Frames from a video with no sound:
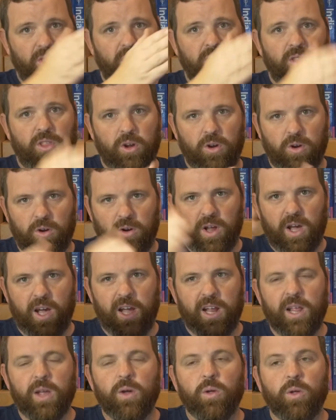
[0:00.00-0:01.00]
there are
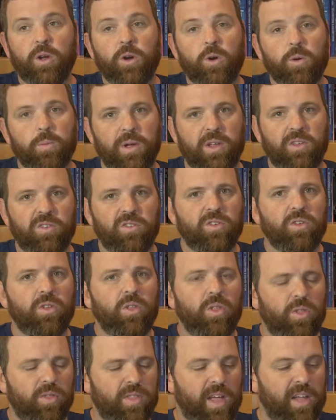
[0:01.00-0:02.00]
9 equal increments.
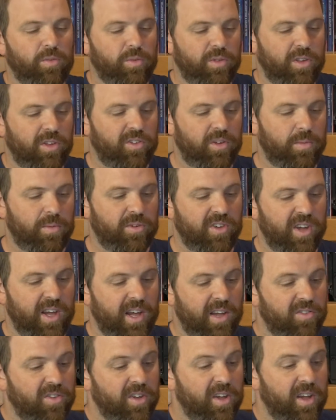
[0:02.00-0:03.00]
That's what this image
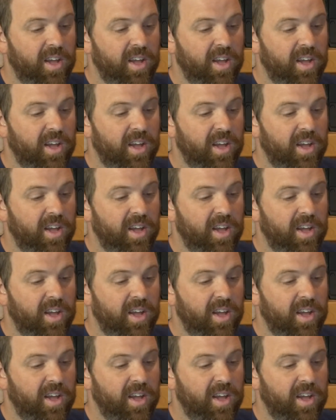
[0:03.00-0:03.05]
has.